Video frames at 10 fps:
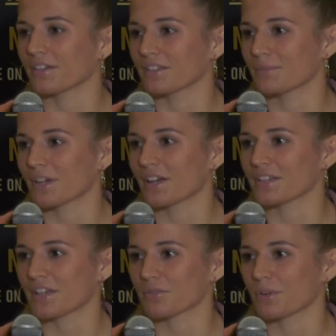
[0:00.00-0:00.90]
To be
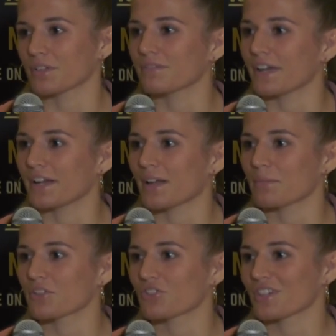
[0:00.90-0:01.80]
honest, I just wanted to fight at
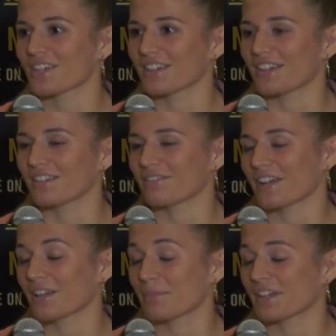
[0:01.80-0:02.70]
MSG, and
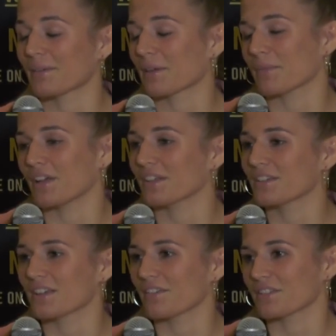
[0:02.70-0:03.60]
fighting a big name like Molly
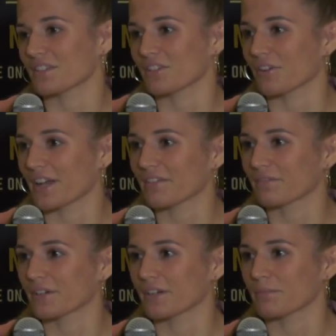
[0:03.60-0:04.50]
is obviously great
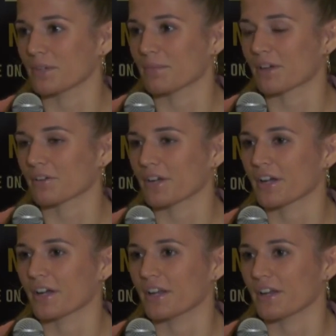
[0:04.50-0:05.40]
for me and my
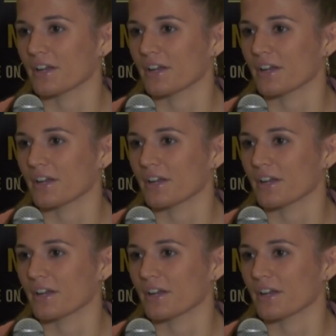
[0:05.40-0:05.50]
career, and